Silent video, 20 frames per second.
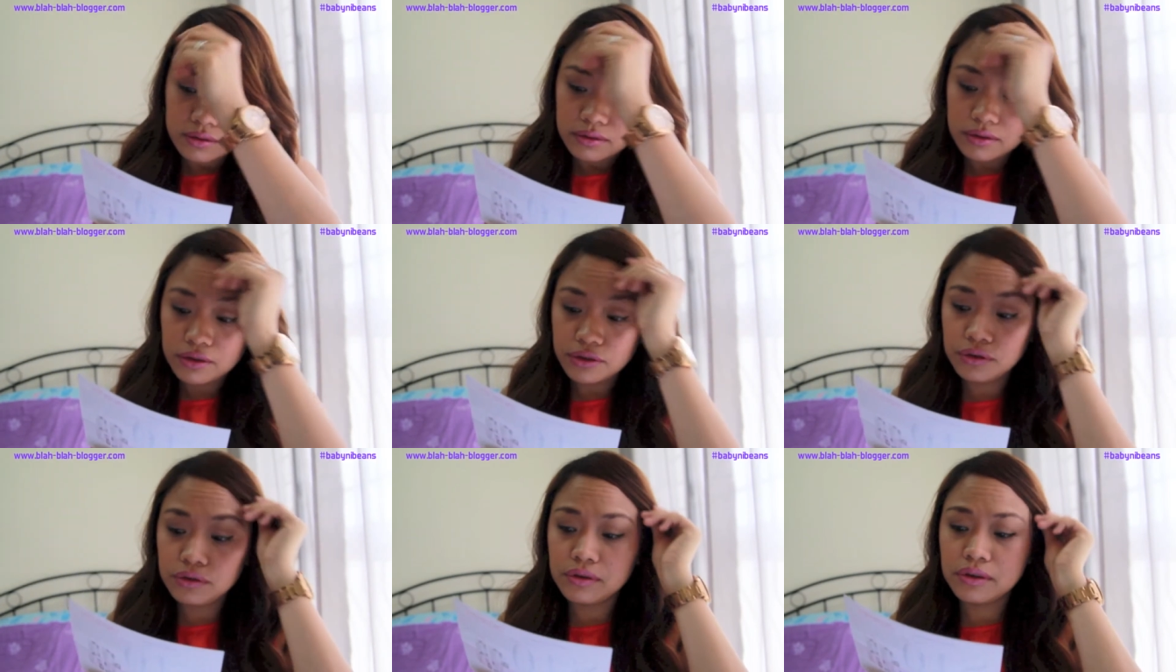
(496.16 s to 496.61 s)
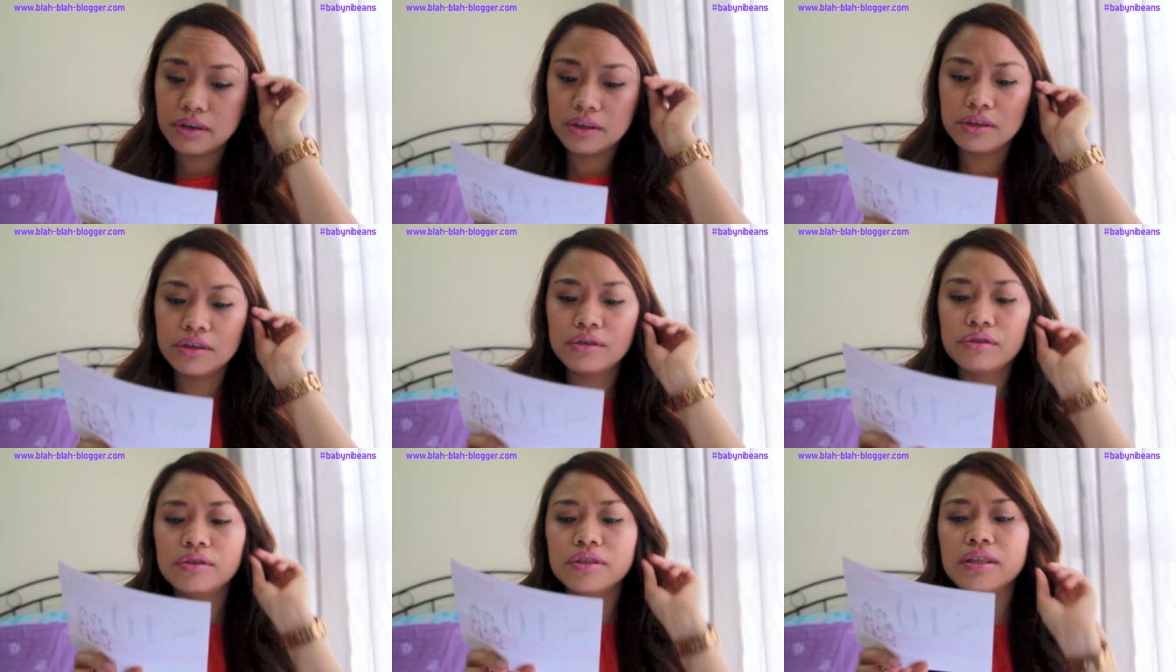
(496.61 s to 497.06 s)
that you
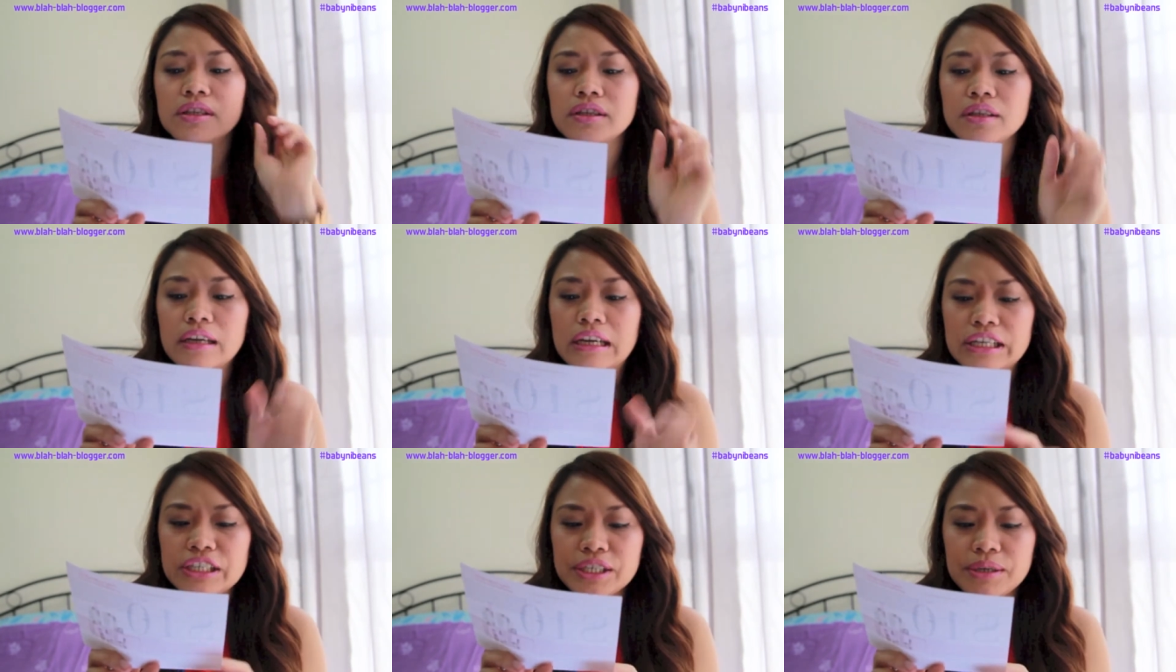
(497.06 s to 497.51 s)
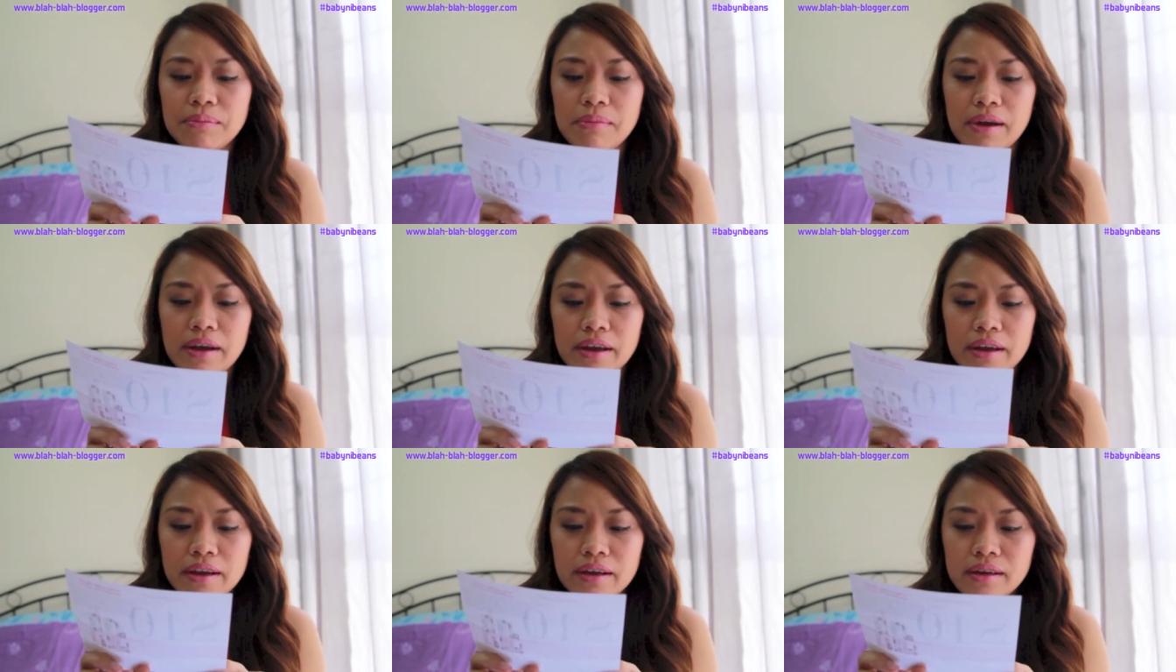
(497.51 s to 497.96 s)
can use in
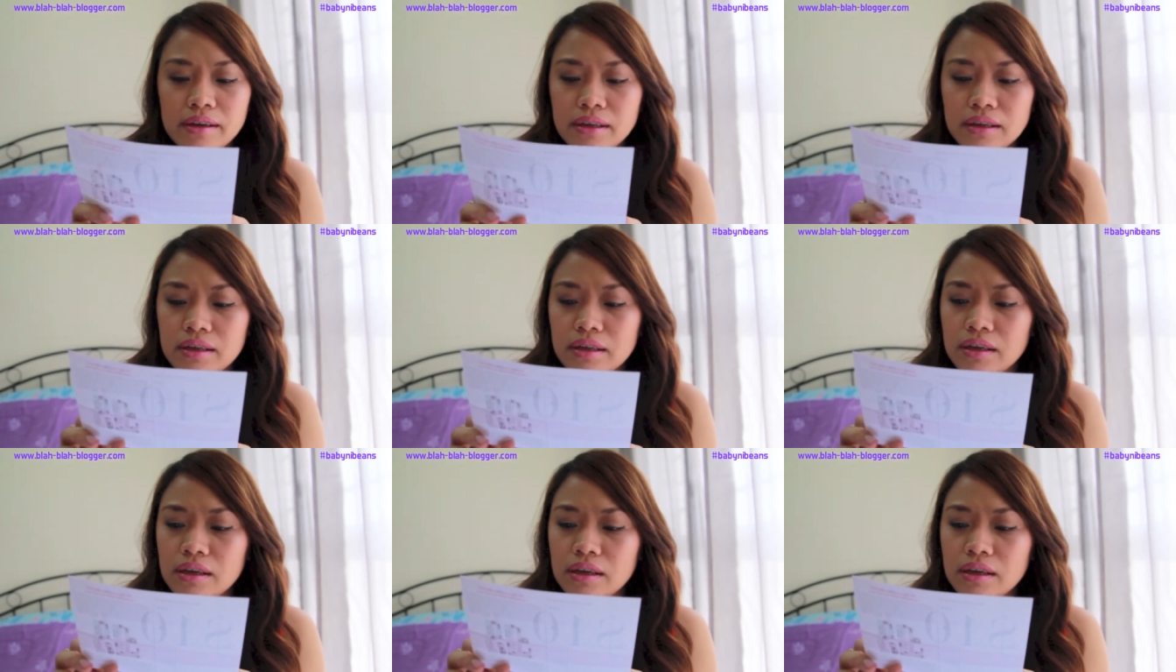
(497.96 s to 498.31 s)
Takashimaya.